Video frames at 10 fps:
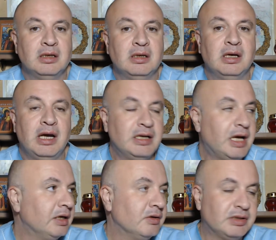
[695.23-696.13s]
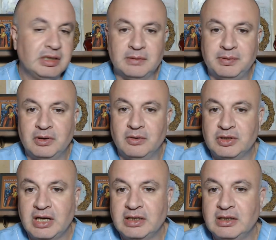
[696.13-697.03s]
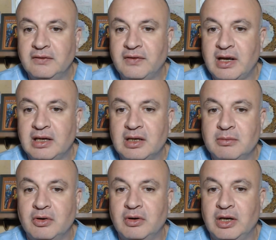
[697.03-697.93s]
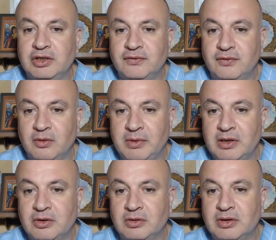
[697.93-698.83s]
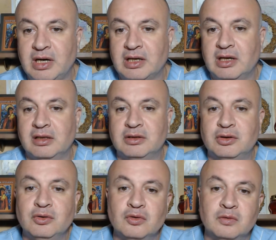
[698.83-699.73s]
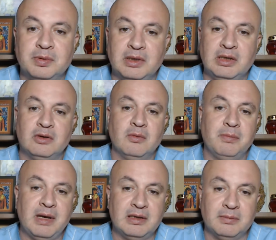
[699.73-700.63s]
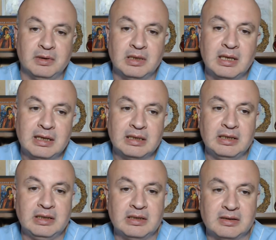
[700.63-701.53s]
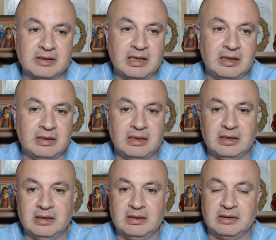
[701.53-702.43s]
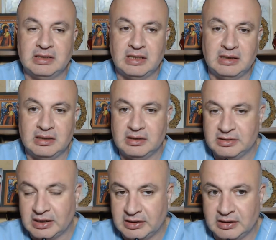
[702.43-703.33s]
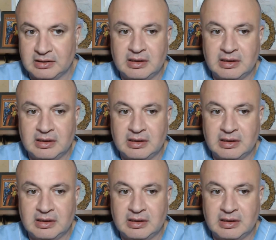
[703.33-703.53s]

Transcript: And diagnostic approach: identifying hemorrhage from endotracheal tube in compatible clinical setting.